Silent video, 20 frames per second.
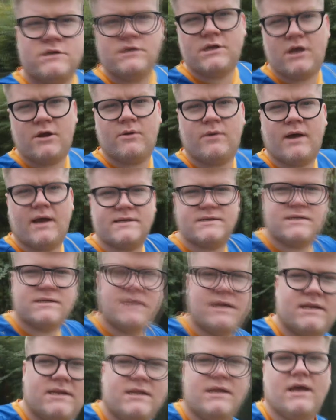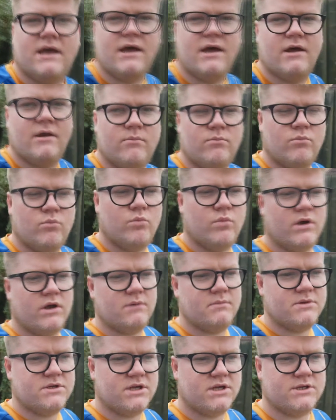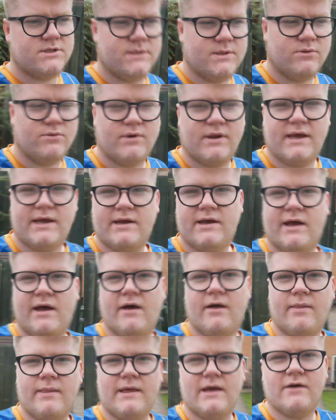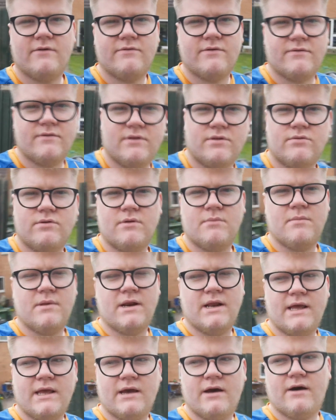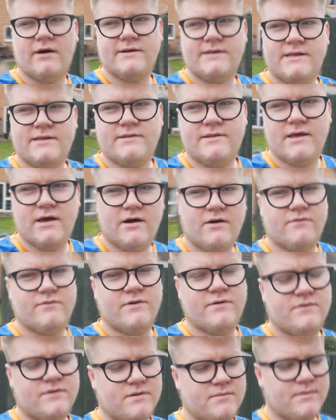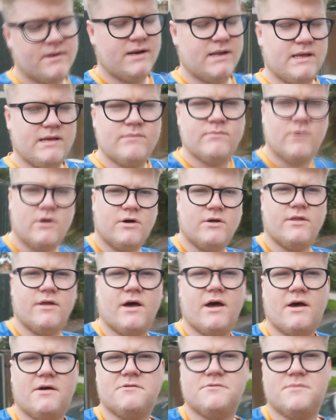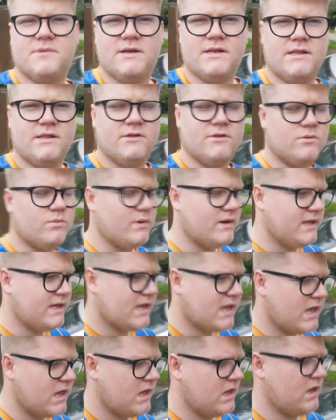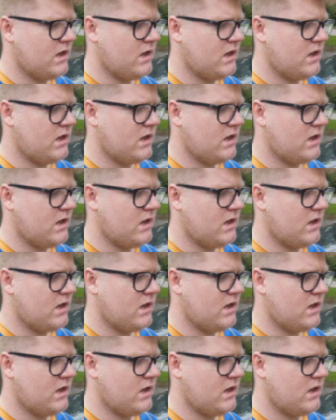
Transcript: So as I said, we're going to be changing the alternator on the R53 Mini. I did the R50 Mini, my other half's Mini, the other week.